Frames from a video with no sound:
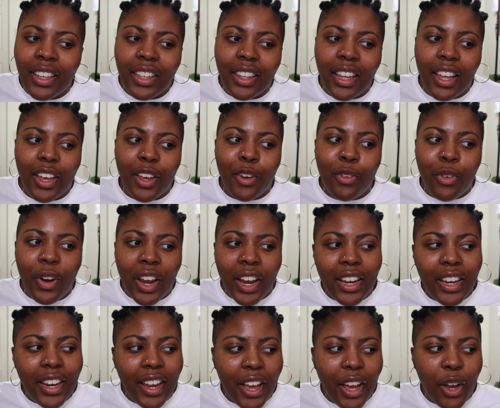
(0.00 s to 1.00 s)
Like
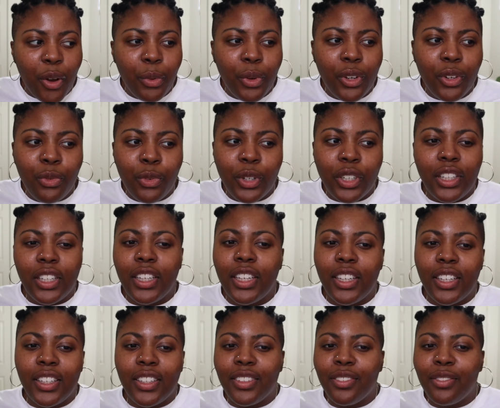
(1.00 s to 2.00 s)
right now we
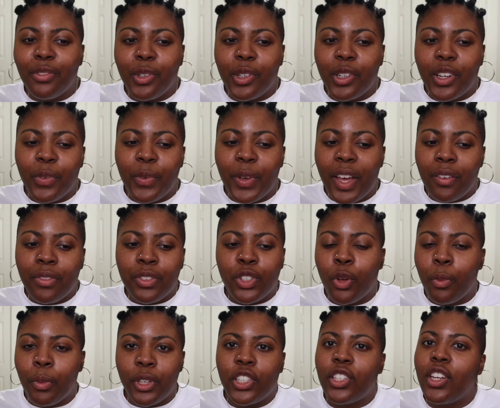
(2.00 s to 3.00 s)
have
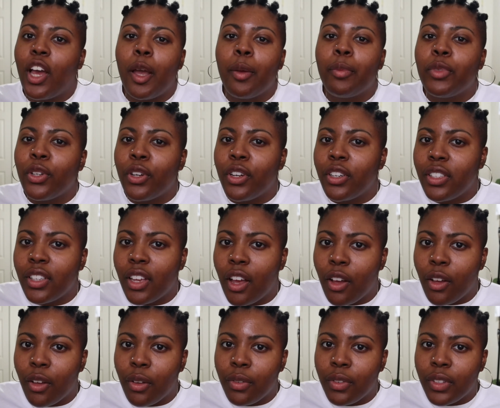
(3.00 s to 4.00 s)
so much time to
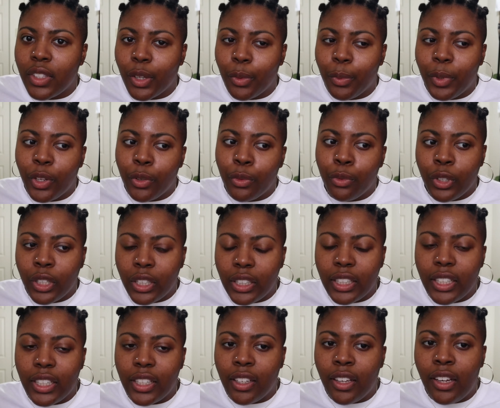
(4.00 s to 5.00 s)
ourselves that we can
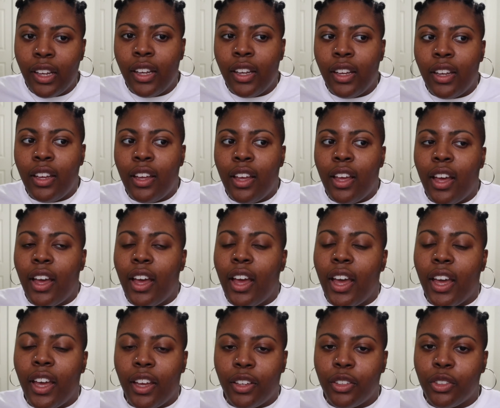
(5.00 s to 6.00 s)
really
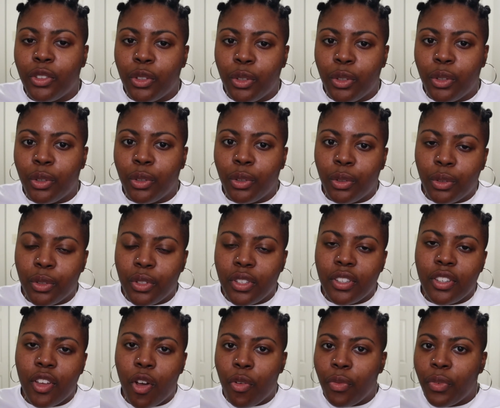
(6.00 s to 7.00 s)
handle
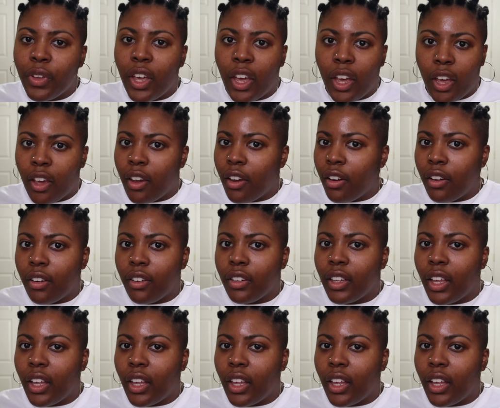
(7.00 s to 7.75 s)
self-care.